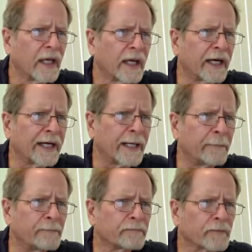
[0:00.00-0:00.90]

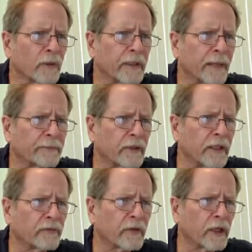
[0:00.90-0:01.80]
What adapter you
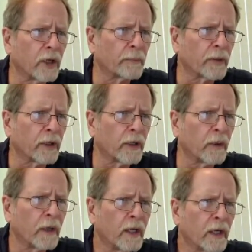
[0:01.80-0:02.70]
need for the GoPro?